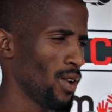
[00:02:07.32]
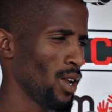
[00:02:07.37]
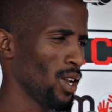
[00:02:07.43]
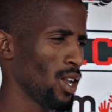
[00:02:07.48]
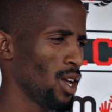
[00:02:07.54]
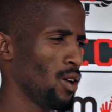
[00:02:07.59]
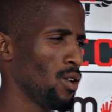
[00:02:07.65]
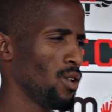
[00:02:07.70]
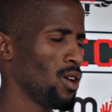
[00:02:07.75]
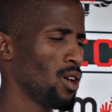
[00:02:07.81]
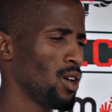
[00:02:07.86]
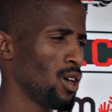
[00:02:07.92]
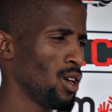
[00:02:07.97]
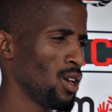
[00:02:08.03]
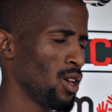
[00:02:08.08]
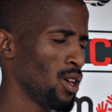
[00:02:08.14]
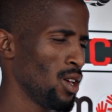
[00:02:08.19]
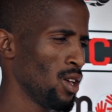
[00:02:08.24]
Right now,
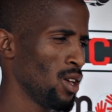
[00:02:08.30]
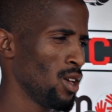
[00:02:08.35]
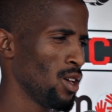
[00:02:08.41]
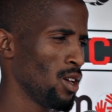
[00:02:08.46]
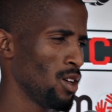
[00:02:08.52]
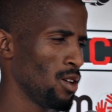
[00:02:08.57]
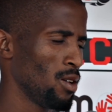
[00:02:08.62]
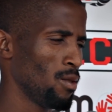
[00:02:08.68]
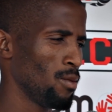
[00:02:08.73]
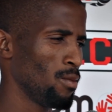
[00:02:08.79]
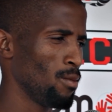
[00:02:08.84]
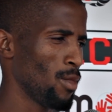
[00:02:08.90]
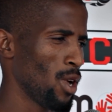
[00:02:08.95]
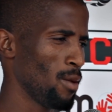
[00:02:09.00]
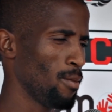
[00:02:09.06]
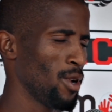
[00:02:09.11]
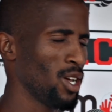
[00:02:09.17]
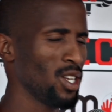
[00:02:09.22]

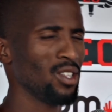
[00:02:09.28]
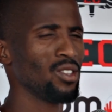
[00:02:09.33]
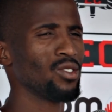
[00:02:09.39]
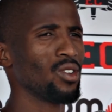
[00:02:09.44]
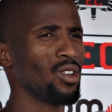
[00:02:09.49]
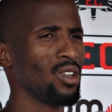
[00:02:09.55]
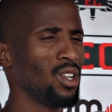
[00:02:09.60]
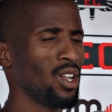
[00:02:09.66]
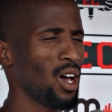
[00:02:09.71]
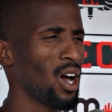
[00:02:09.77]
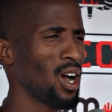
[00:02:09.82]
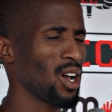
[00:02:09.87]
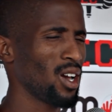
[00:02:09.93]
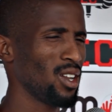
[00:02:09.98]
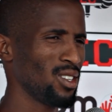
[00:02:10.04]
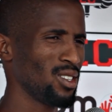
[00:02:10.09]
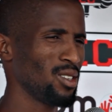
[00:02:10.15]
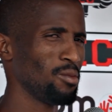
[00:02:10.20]
my mind is on
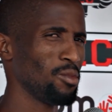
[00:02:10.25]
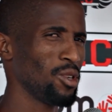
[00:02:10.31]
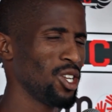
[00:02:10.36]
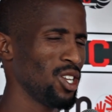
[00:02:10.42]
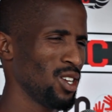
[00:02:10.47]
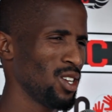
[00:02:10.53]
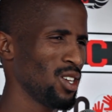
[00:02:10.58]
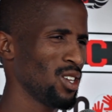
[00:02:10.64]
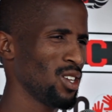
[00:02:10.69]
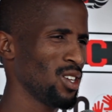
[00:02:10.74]
Akani Simbine.